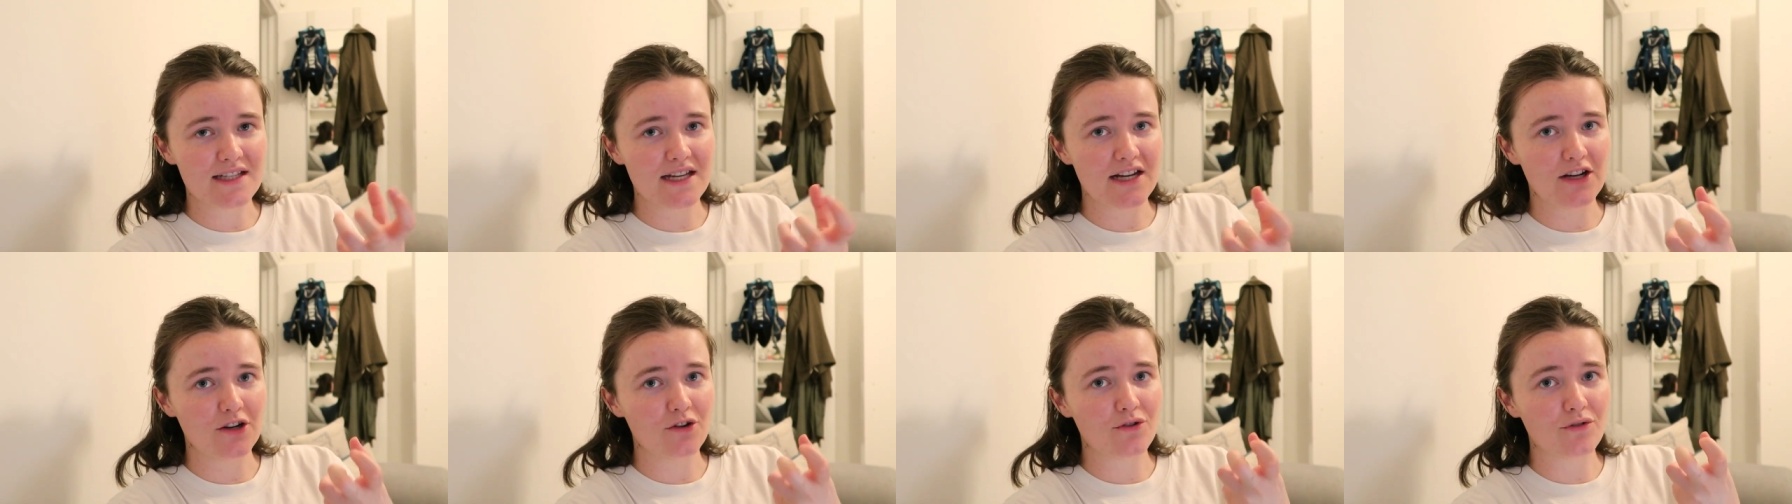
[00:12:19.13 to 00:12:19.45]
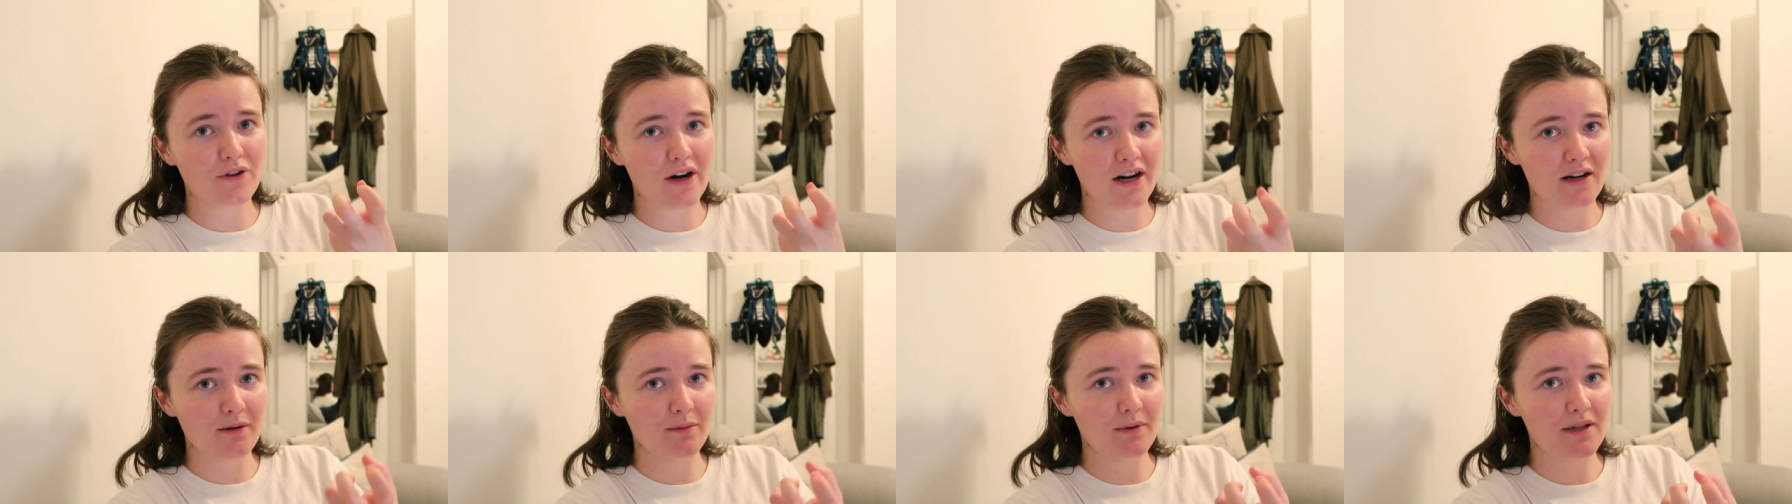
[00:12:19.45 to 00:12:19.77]

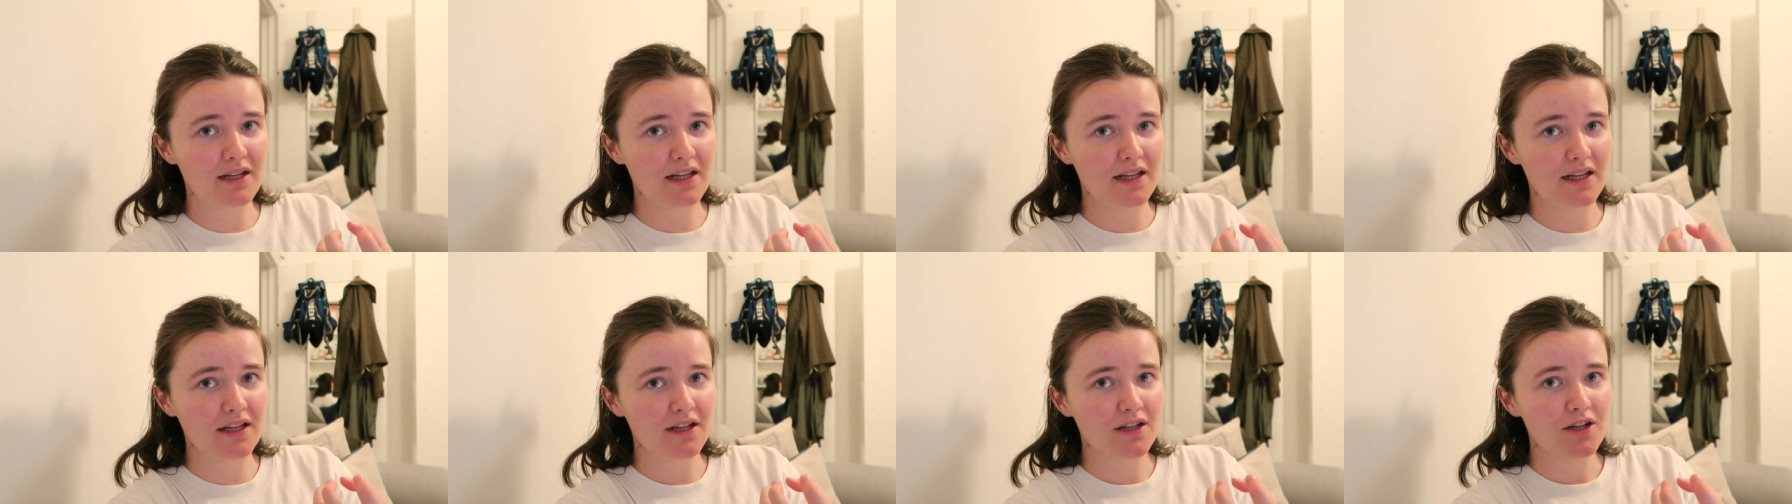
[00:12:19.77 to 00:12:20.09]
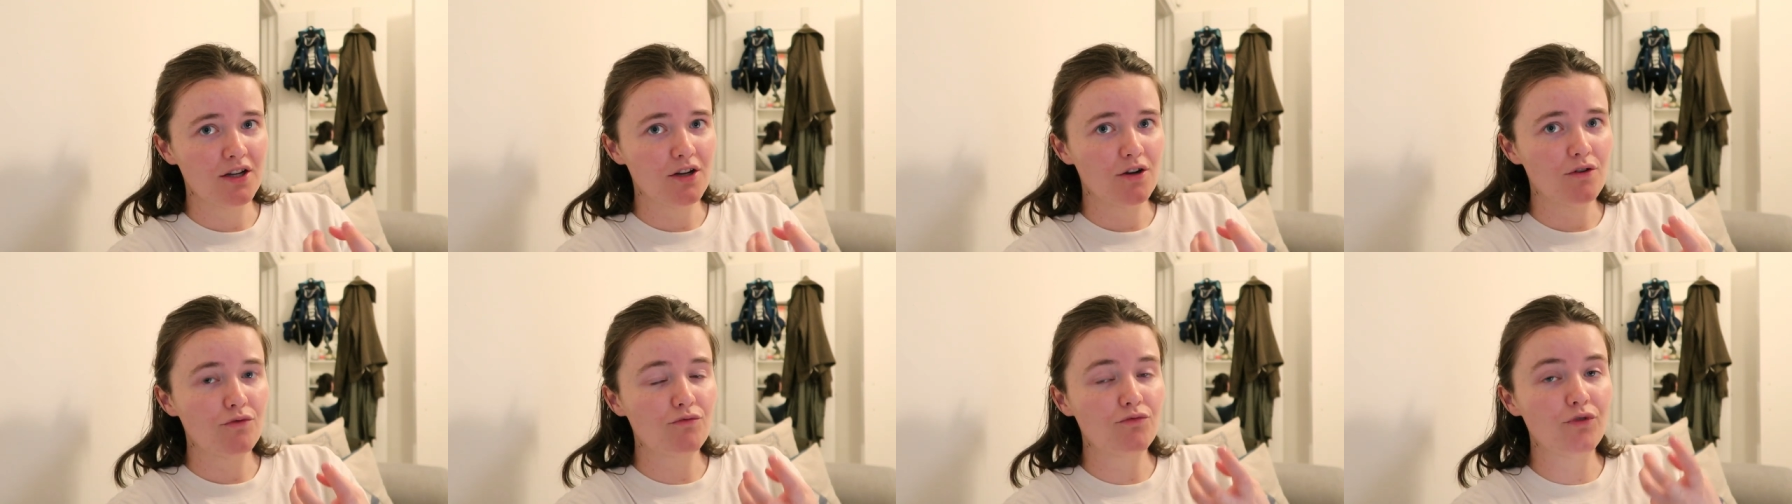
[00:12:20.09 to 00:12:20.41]
incredibly
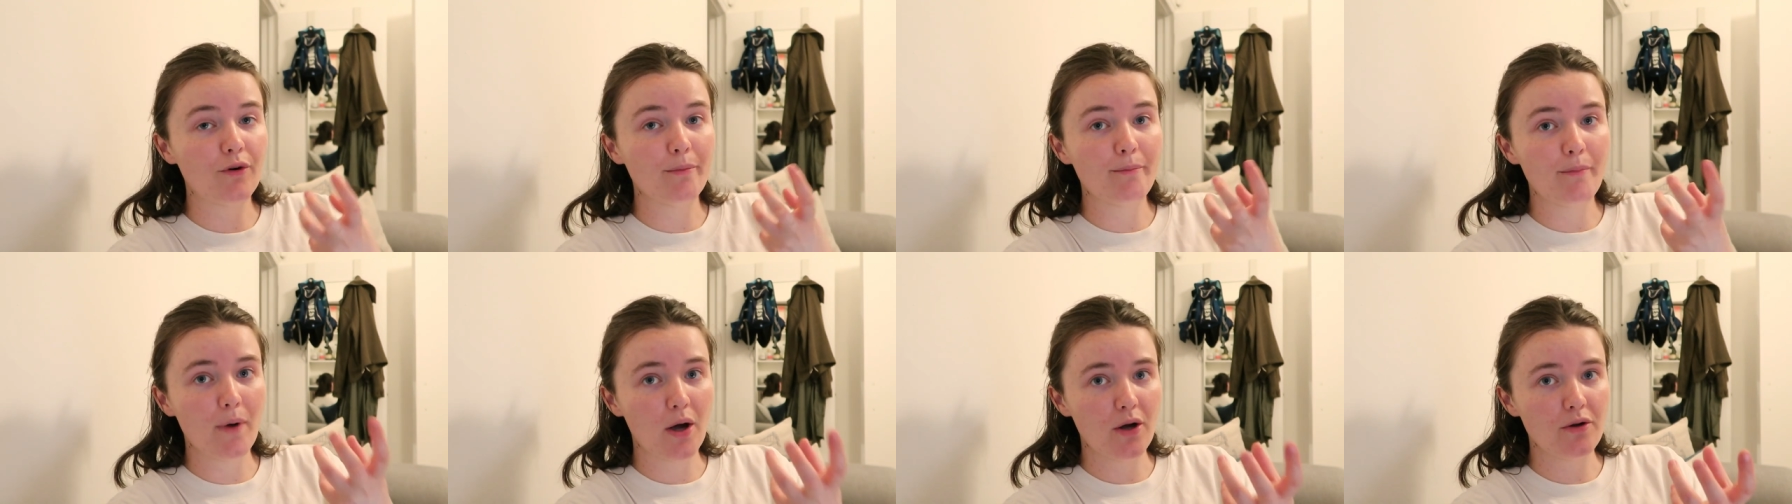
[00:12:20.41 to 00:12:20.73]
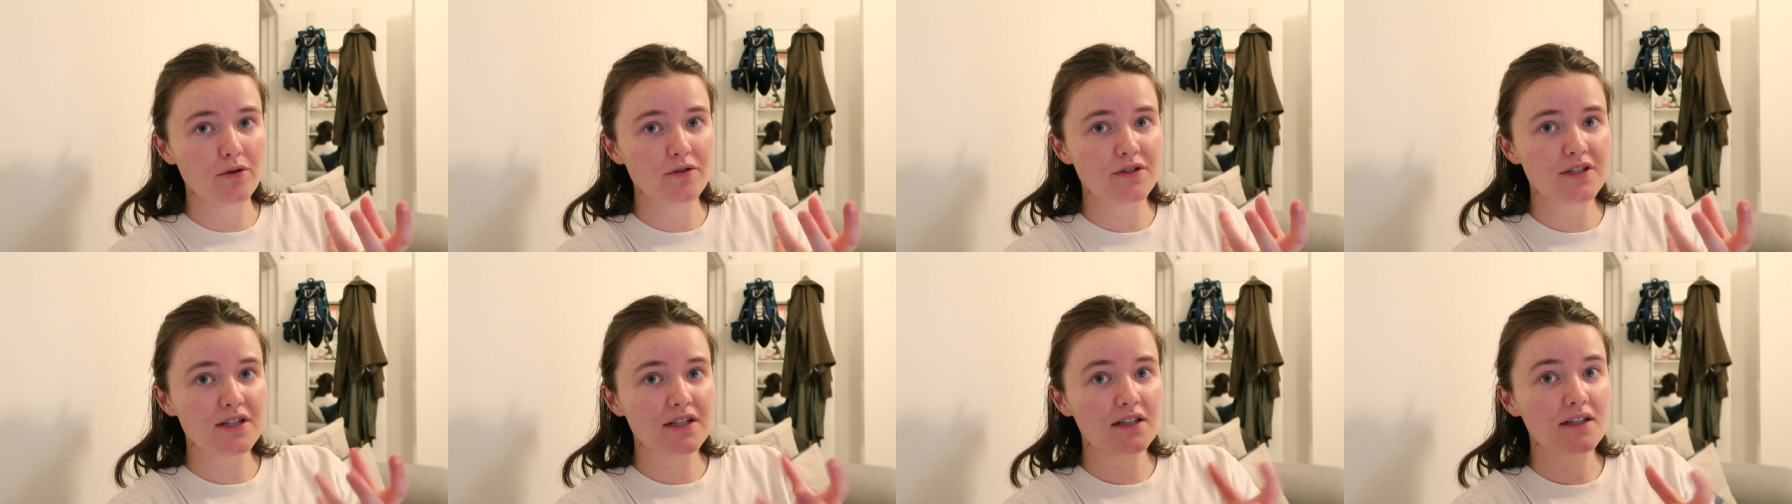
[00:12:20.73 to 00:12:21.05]

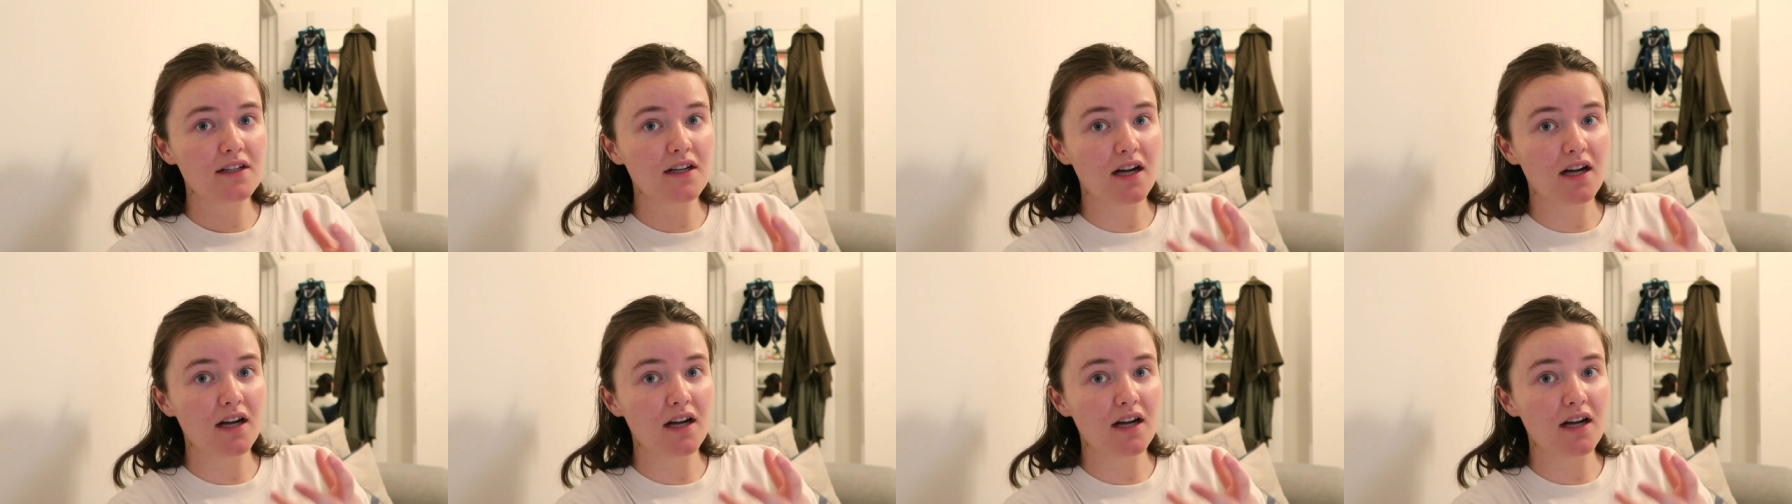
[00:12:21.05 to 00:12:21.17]
remote,